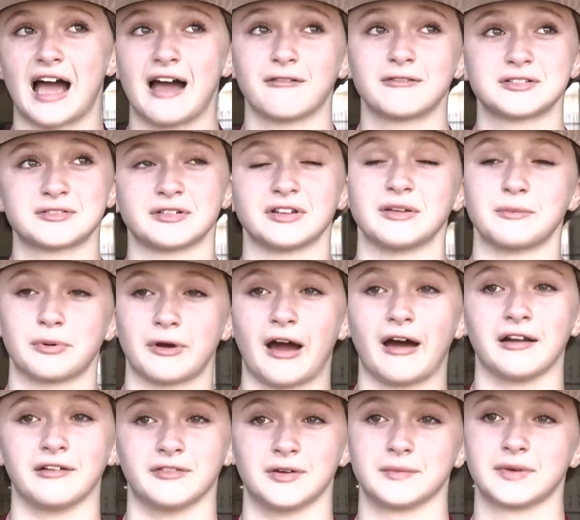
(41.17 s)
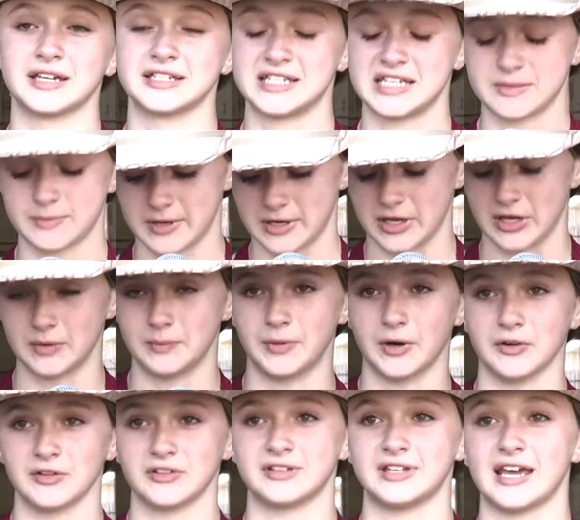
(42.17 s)
was really proud of him because he's been good
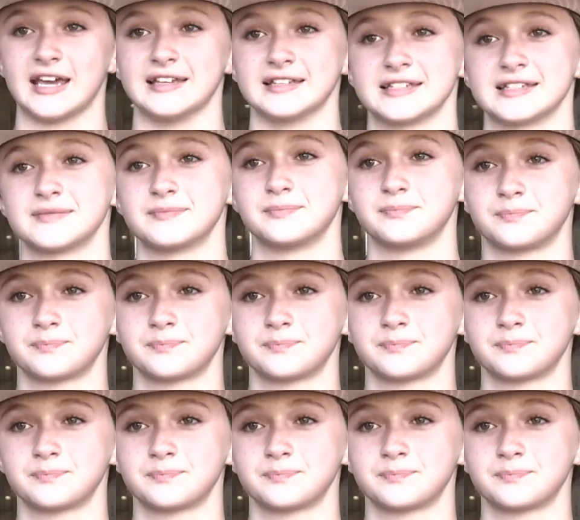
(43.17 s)
both days.